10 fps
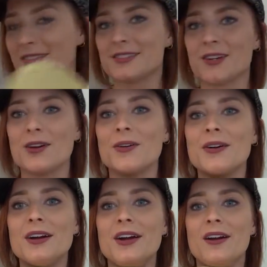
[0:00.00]
So
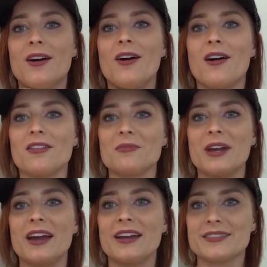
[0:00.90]
all of my
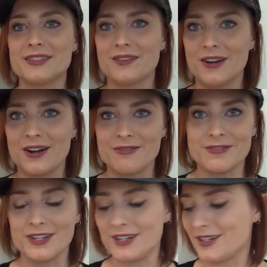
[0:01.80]
hats I've already
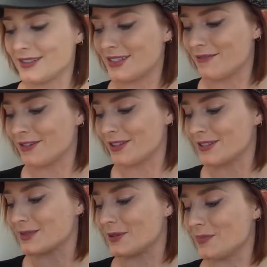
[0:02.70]
fitted except for
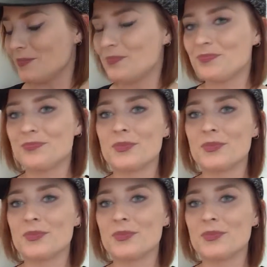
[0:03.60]
this one.